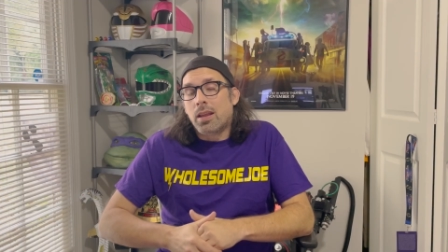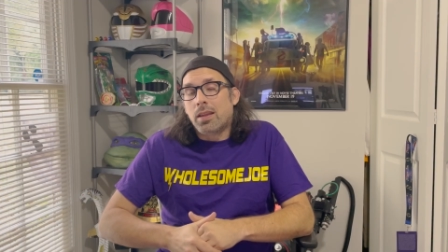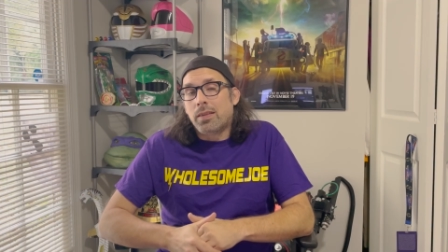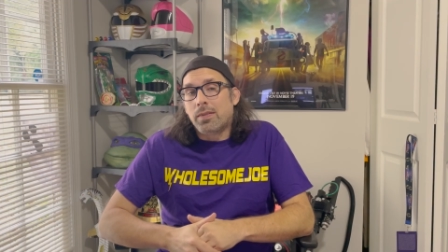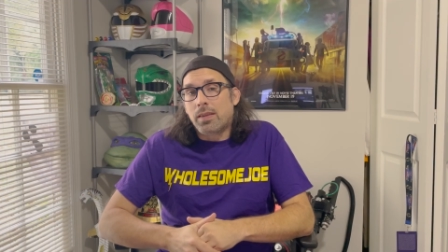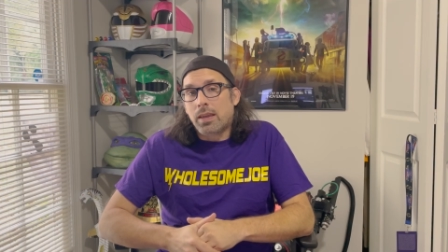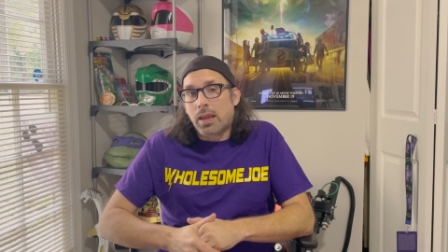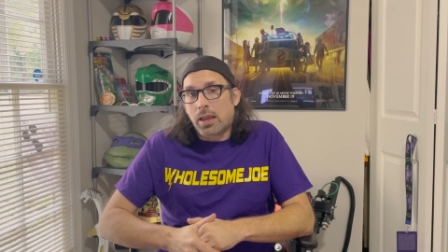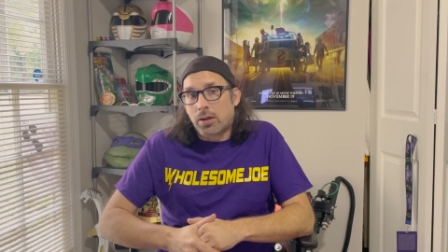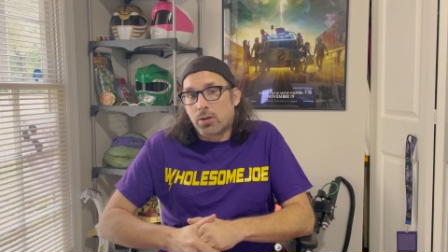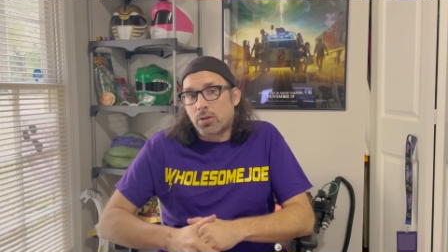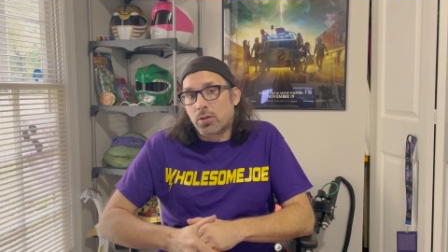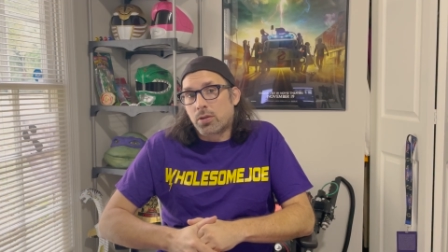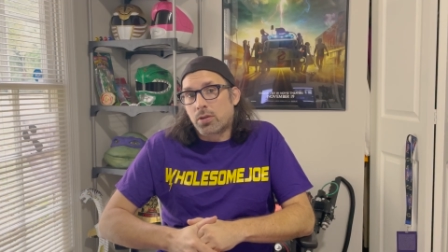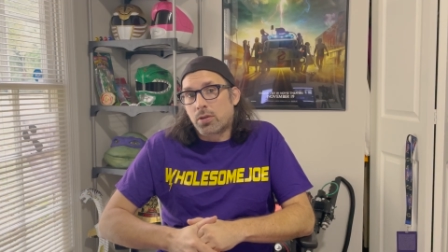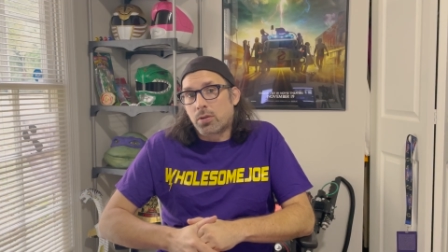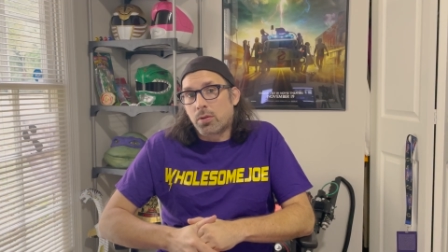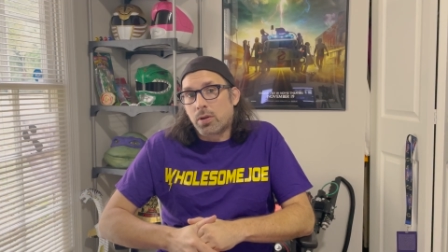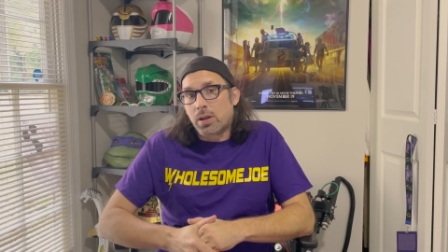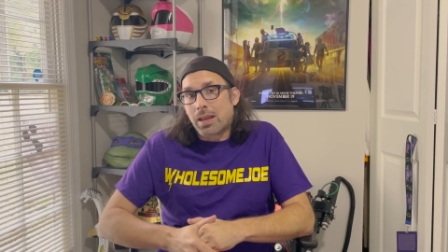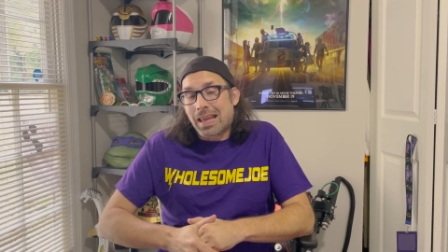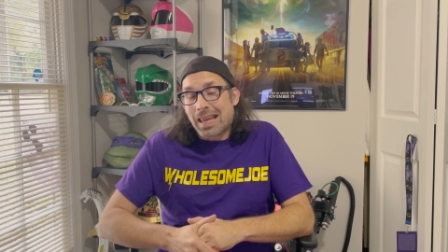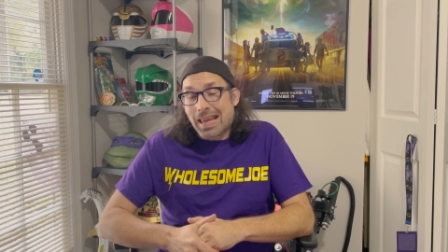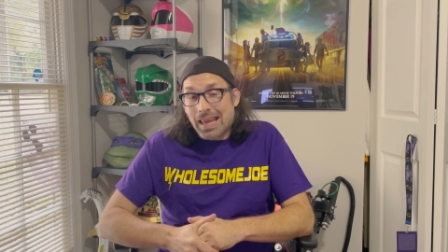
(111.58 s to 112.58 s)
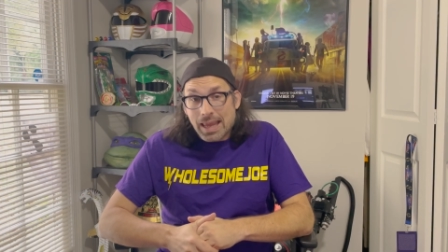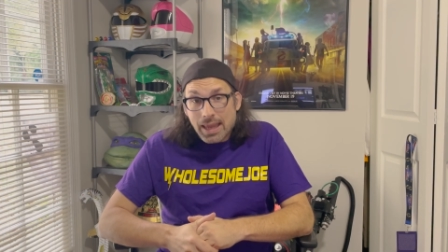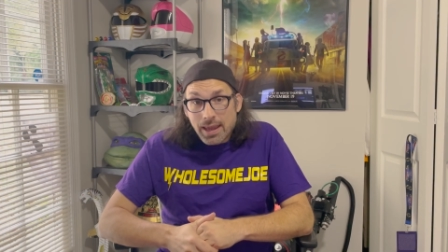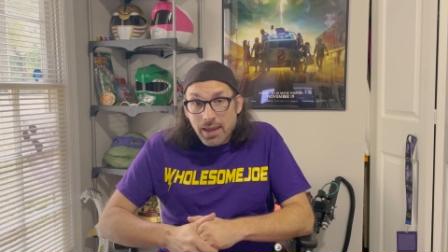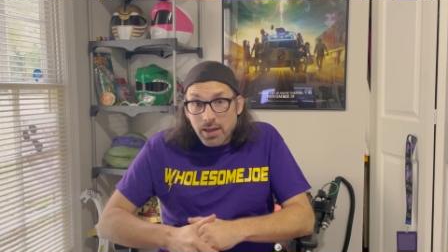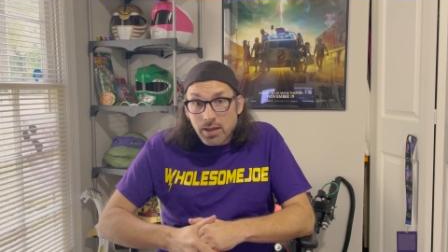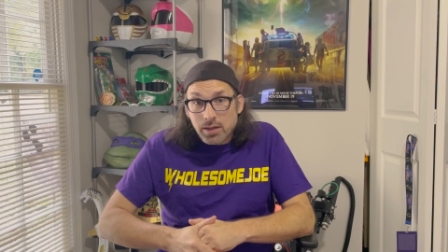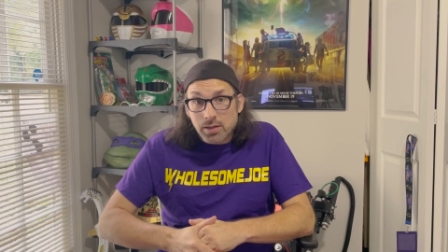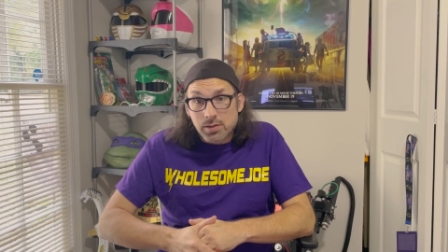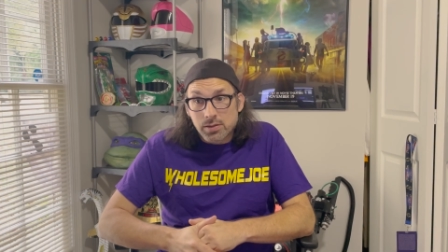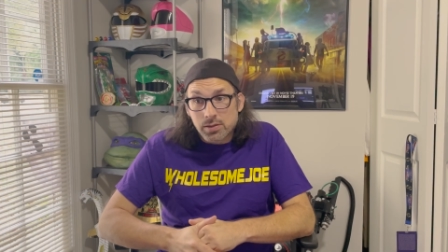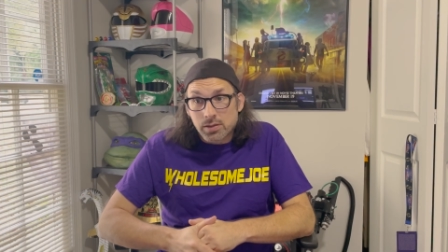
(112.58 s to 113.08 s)
the Ender 3
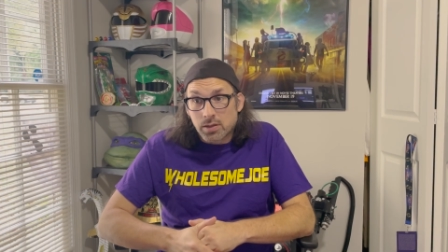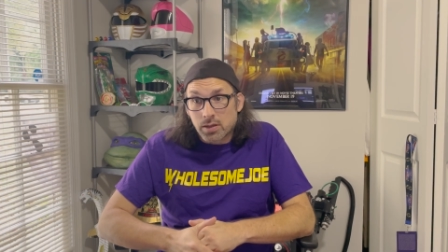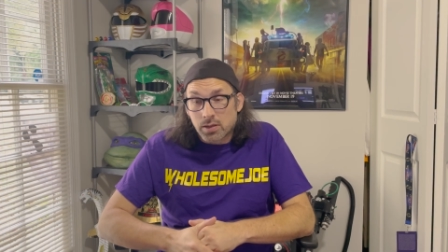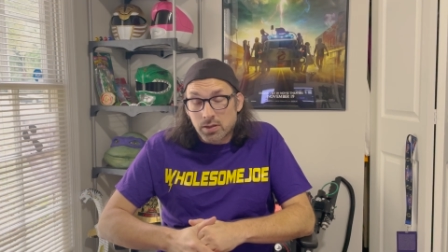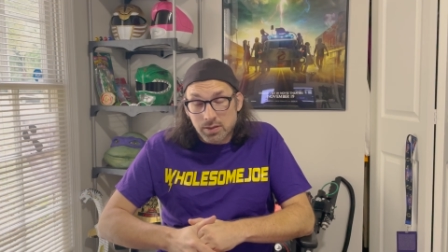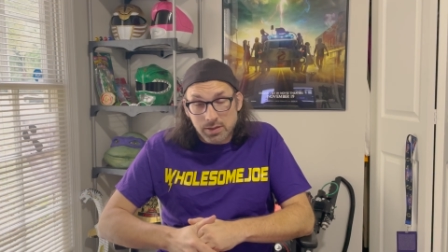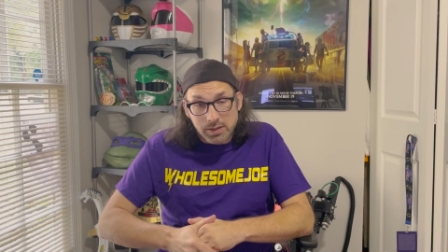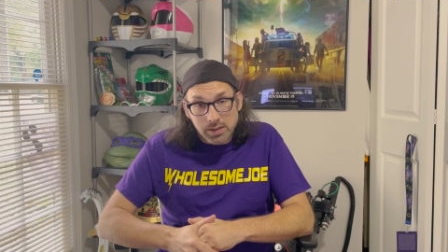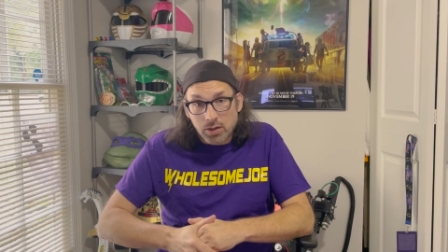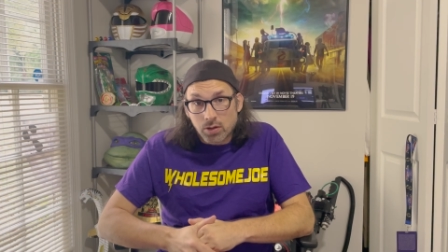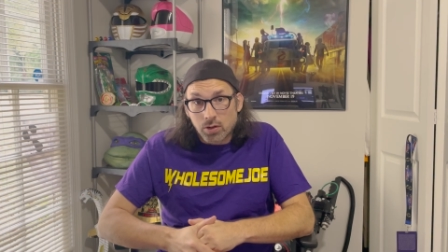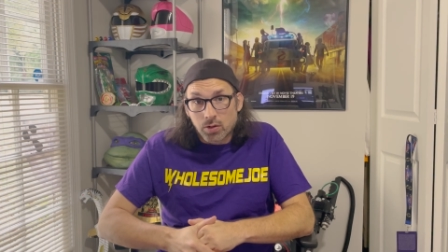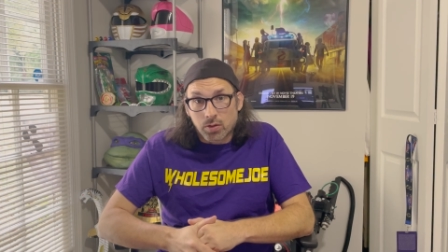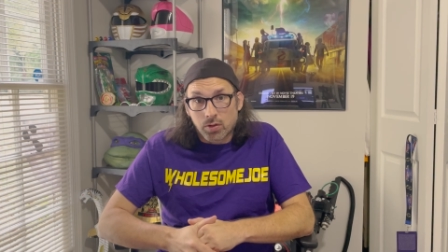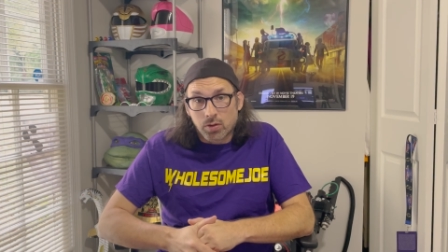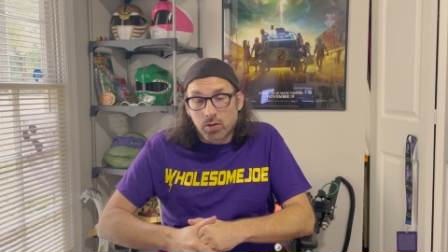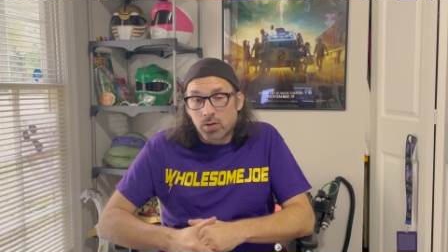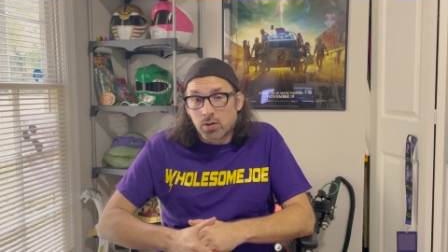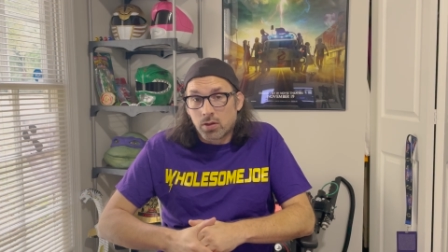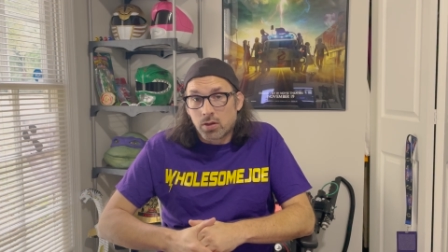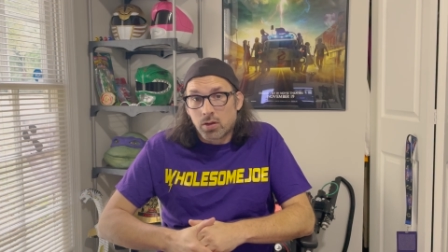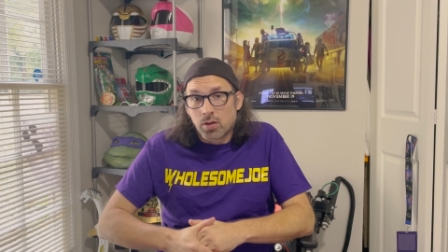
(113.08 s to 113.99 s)
is still